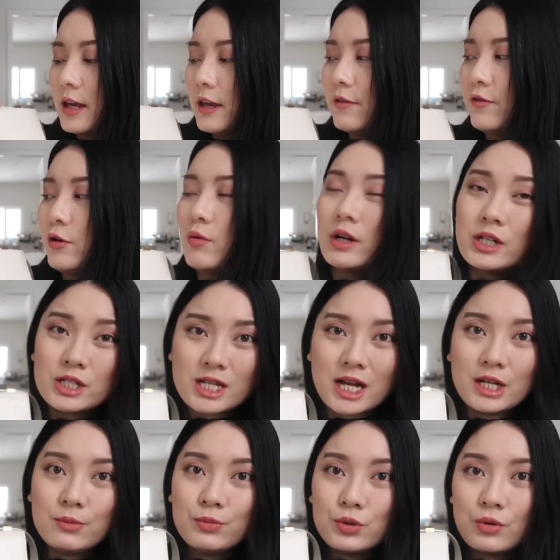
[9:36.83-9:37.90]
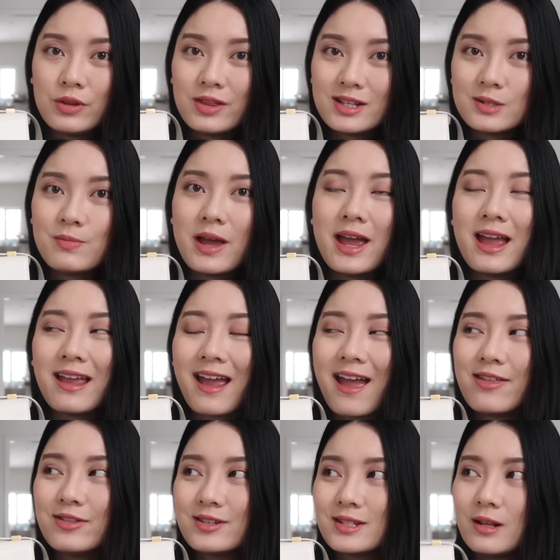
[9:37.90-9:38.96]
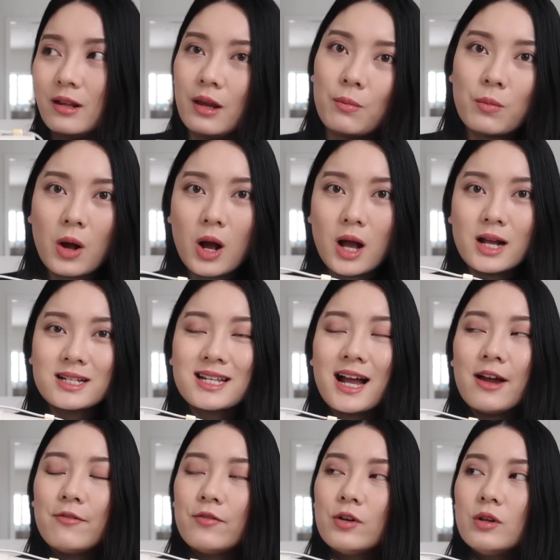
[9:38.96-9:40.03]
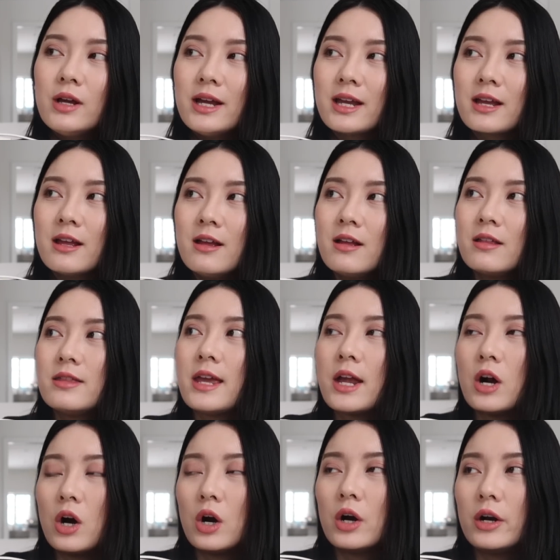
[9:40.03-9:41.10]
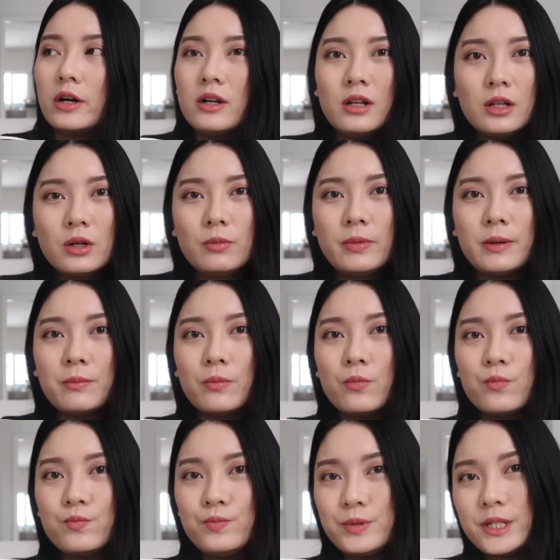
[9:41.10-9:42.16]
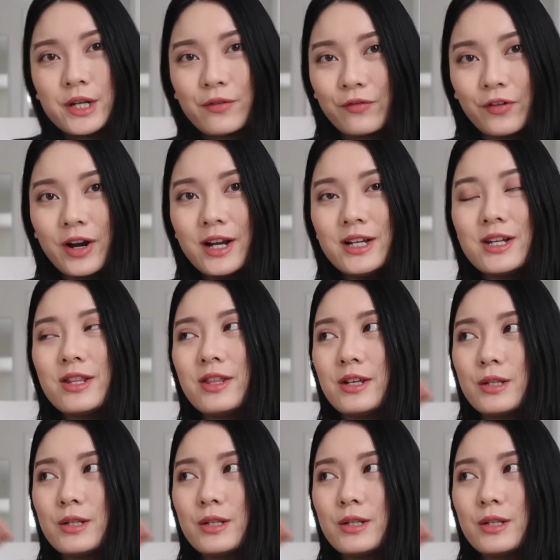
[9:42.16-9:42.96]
If you are deciding between this bag and the Celine box, I feel like they are a little bit different.